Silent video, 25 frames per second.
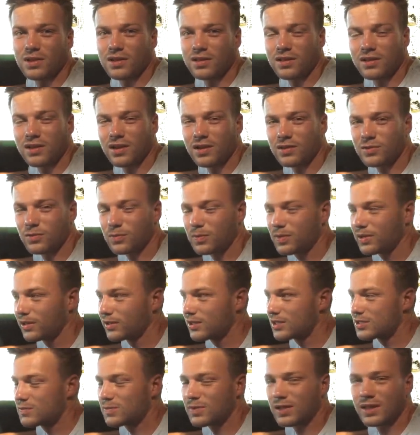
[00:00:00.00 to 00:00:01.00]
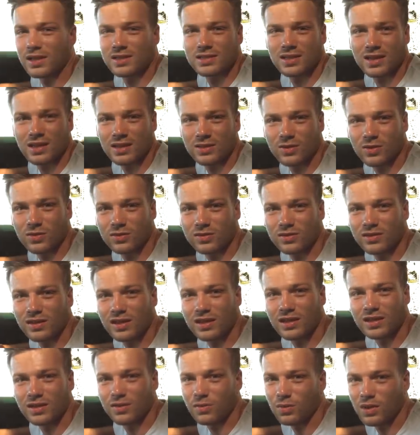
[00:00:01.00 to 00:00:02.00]
millionaire to build this place and it got
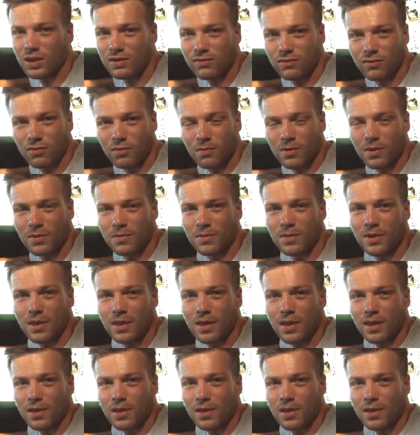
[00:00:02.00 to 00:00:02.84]
taken away from him